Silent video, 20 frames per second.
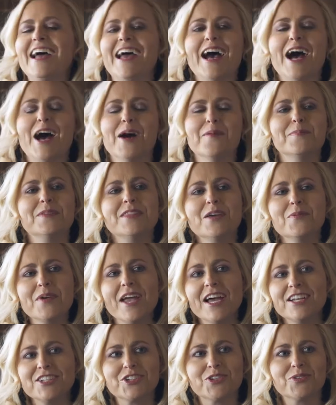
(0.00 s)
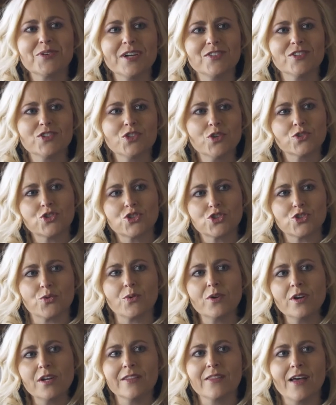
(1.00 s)
Um, but then we had to create this whole
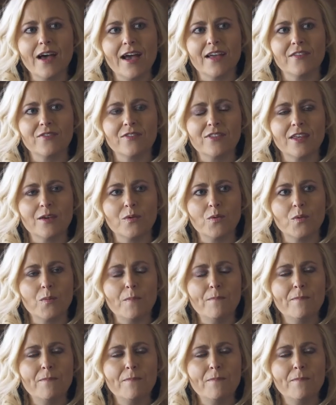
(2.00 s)
storyline that mm.